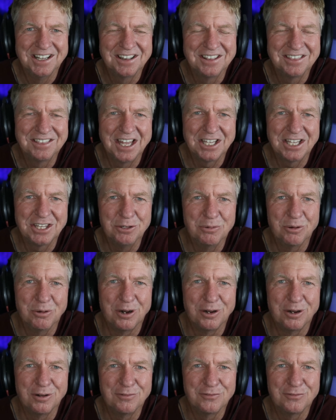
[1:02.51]
Thank you
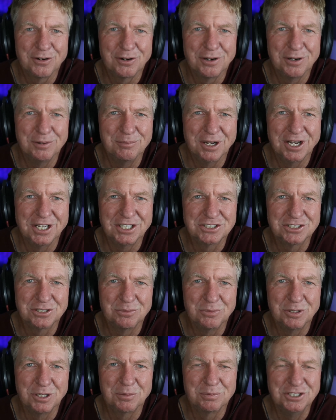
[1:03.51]
all very much.
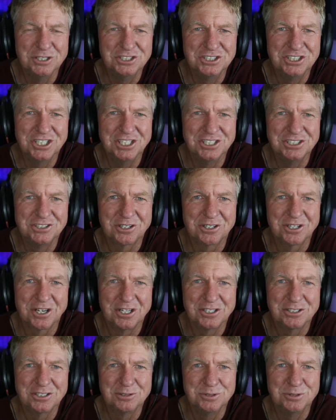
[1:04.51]
We appreciate your
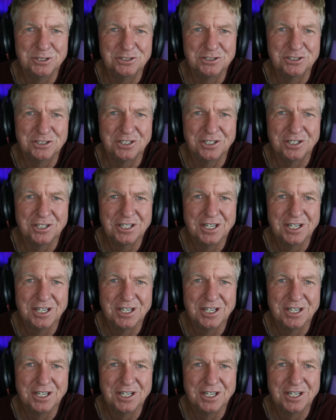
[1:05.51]
contribution.